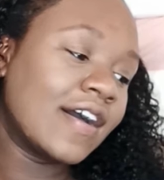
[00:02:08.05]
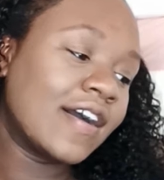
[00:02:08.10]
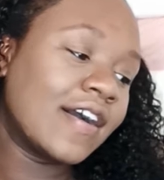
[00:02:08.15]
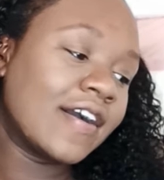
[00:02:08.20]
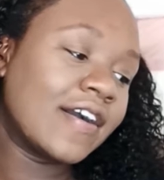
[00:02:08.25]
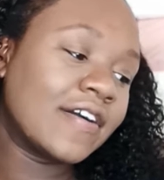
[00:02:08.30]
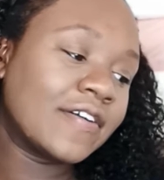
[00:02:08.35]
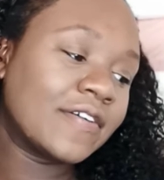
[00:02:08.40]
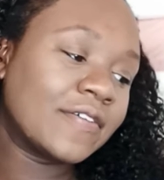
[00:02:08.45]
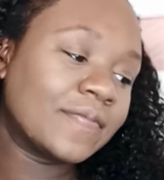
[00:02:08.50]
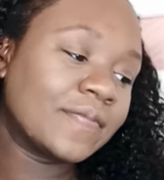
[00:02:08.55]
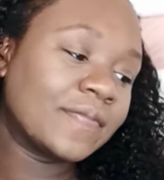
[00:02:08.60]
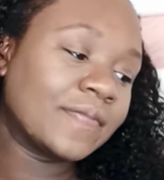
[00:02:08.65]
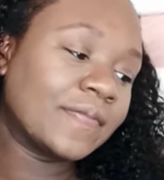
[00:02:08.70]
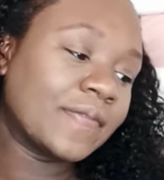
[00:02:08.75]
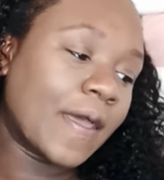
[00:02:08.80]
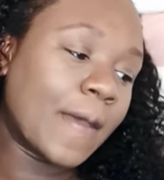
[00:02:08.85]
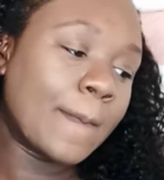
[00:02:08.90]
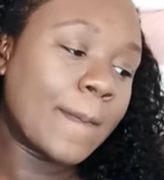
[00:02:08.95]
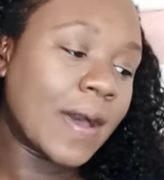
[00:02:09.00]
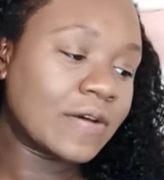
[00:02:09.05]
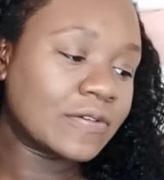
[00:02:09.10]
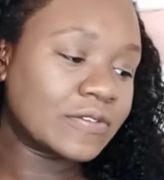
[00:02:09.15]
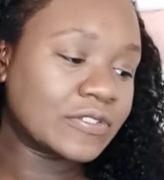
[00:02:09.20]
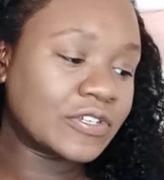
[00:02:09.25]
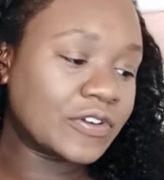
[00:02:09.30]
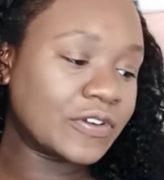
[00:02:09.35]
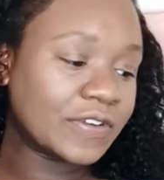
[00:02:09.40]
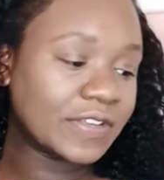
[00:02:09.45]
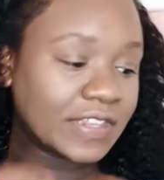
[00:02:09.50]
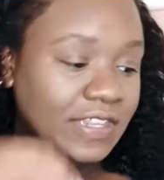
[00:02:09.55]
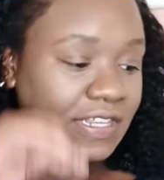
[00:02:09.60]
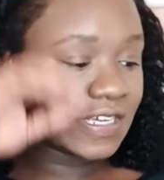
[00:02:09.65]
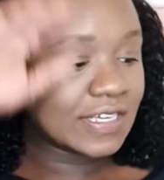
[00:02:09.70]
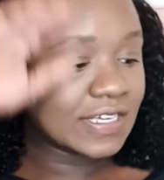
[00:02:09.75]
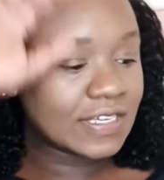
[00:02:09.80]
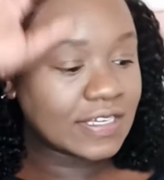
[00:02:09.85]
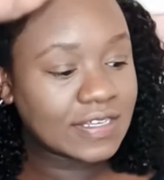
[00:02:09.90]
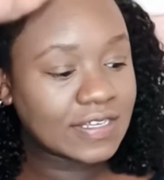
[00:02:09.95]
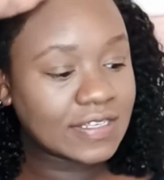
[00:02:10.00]
um, about certain
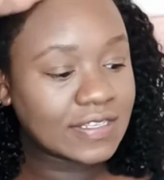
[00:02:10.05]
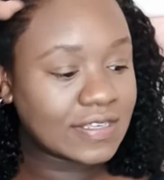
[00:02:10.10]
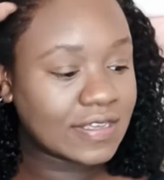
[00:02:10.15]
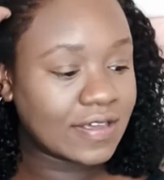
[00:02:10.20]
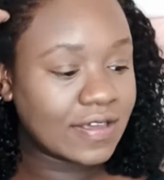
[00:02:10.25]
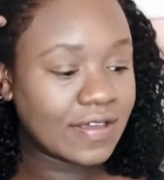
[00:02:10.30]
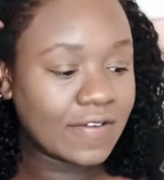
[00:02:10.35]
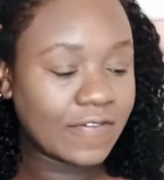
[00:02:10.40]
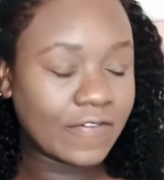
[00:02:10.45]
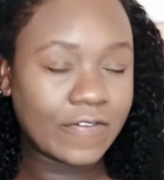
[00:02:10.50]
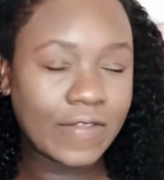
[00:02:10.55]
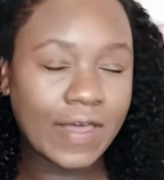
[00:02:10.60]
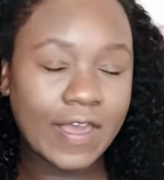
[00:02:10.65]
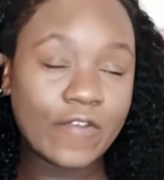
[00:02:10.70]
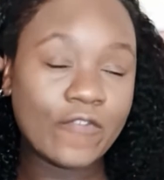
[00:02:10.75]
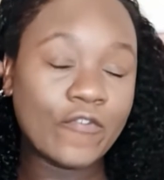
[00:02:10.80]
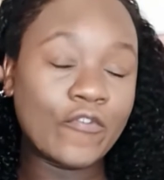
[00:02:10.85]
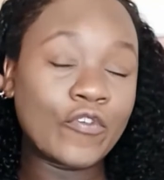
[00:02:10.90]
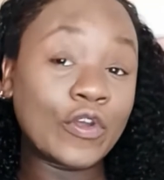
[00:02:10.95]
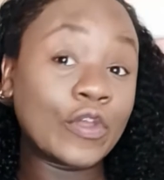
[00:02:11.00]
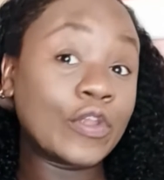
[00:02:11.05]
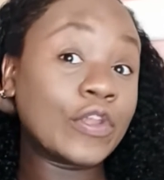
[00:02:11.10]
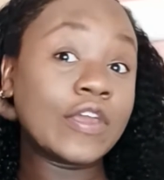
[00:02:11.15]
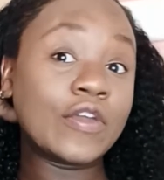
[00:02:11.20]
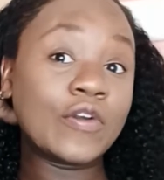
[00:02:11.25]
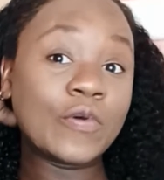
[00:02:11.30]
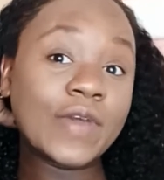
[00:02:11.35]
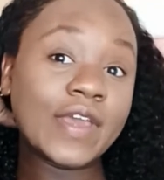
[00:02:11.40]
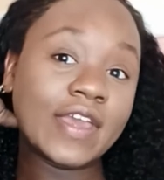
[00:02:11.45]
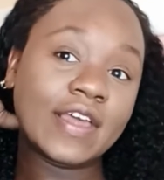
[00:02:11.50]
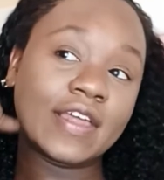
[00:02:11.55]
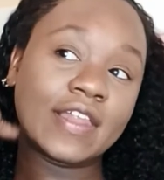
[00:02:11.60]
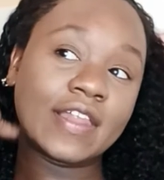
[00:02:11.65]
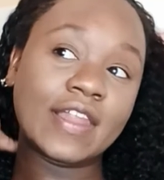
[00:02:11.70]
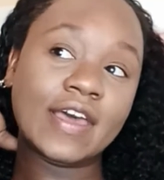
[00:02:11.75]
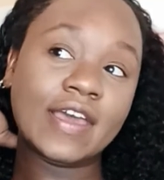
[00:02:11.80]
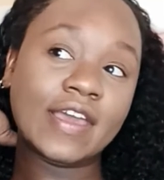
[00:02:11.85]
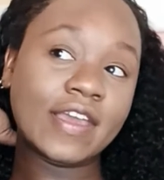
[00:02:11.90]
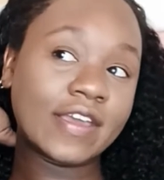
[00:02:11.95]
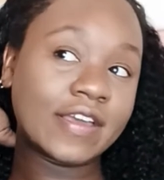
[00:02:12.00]
things, like really quick.
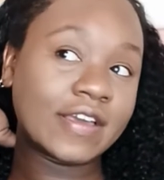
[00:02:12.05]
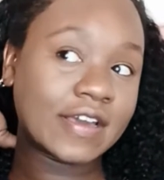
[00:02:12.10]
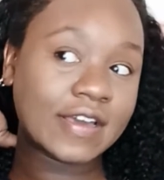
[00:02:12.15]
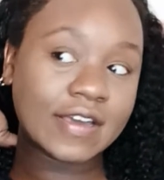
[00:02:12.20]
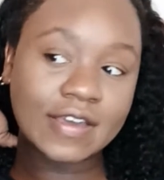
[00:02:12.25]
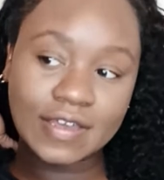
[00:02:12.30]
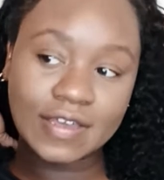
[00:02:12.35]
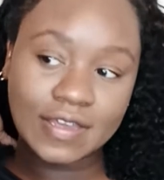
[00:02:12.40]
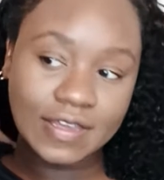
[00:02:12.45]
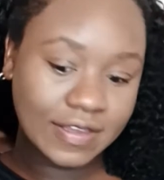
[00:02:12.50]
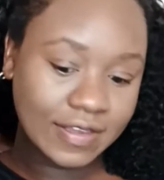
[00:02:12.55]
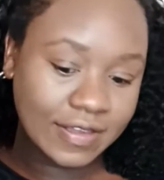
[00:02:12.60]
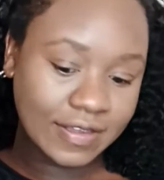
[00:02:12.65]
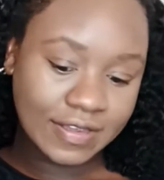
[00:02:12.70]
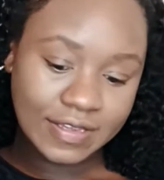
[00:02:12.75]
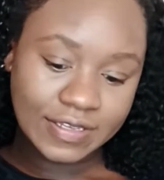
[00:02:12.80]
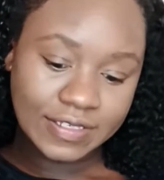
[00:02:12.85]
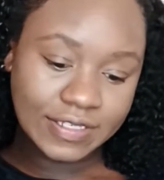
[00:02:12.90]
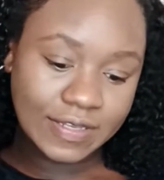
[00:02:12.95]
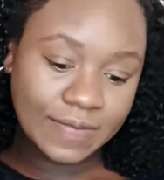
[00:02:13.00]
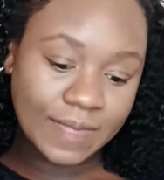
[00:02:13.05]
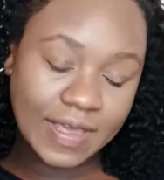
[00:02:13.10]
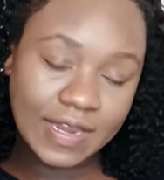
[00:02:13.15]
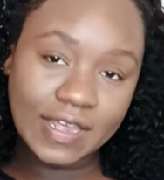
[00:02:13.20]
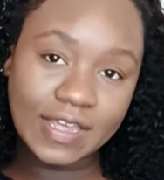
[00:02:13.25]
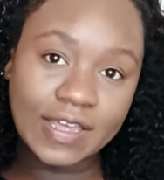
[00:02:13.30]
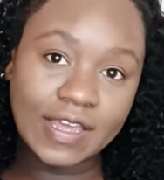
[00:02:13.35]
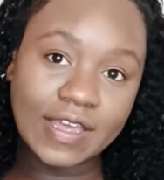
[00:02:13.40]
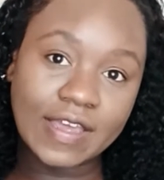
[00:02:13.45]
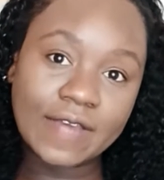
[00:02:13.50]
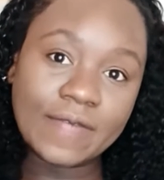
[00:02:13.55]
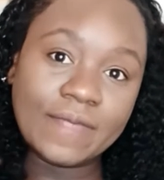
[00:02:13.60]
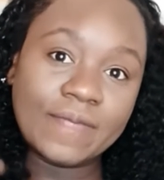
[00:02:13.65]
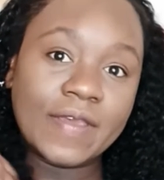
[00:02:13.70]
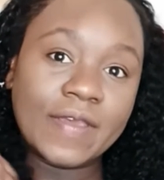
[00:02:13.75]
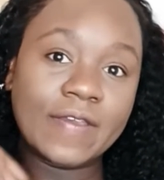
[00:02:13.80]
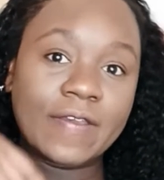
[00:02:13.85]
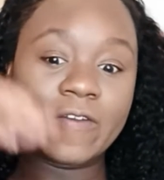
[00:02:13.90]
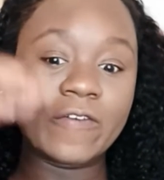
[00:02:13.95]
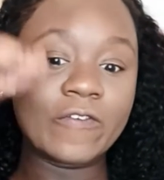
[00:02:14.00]
Like, somebody can get
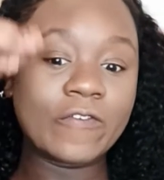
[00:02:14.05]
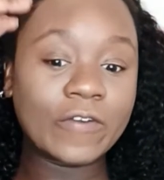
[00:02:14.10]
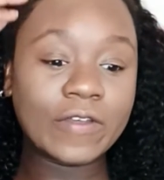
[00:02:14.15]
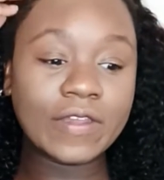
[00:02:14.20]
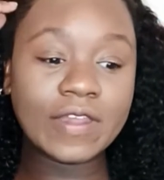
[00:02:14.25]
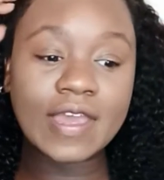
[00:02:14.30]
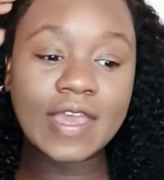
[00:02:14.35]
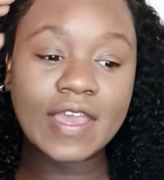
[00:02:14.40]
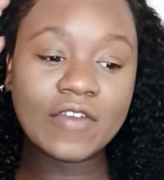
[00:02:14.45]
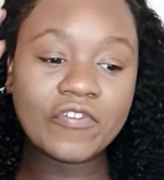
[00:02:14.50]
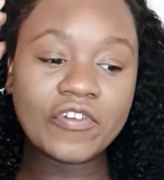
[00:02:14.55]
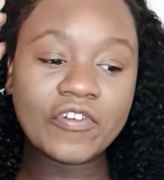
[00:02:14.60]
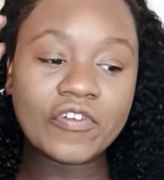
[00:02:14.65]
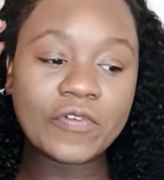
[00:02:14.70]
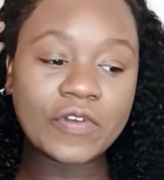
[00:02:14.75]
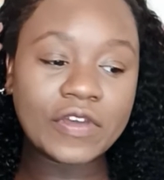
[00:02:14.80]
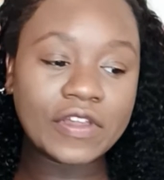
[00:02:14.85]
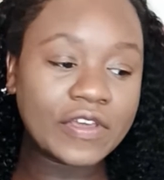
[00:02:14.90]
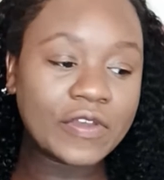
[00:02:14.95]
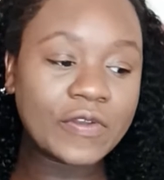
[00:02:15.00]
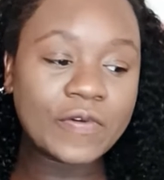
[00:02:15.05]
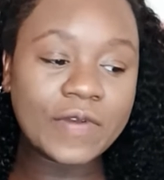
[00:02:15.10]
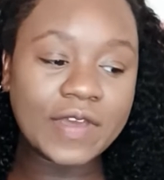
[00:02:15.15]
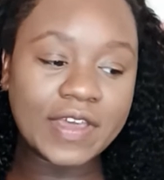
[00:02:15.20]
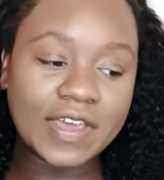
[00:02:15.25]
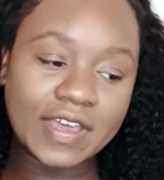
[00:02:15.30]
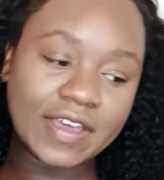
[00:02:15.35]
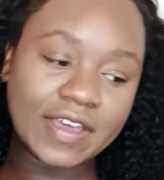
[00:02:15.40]
me really angry really quick.